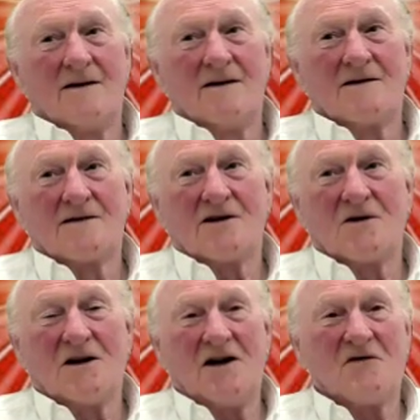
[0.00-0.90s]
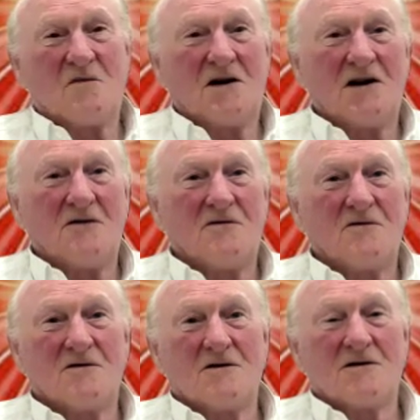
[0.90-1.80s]
So you have to be
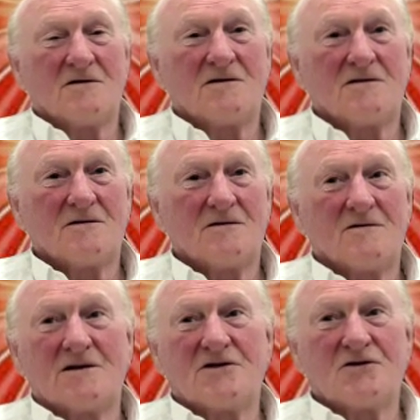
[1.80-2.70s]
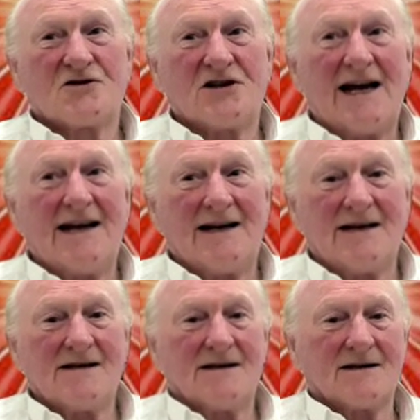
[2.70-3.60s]
careful, like what you're starting,
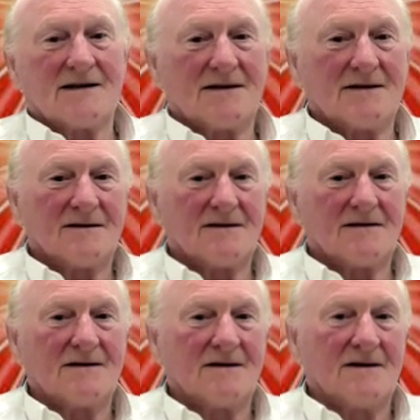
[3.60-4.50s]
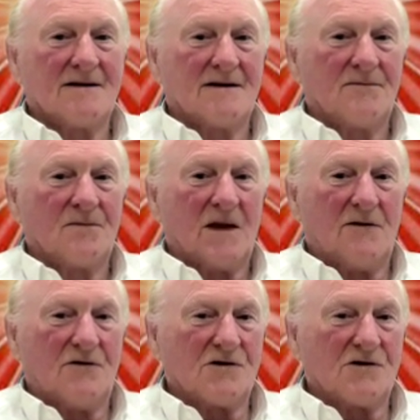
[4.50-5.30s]
isn't it? So if you're